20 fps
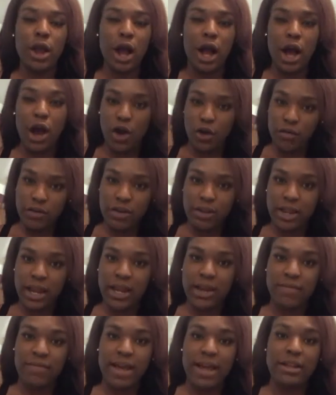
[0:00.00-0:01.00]

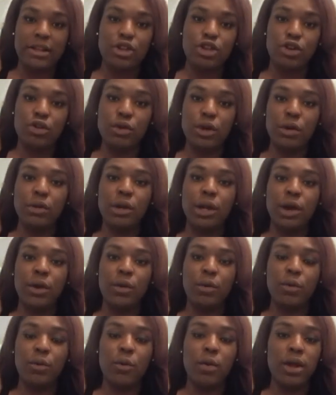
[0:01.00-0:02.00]
understand the fact that you don't know
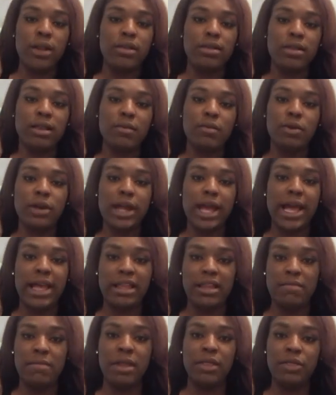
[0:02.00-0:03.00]
what someone
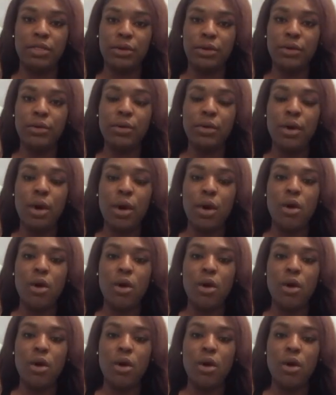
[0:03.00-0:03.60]
has been through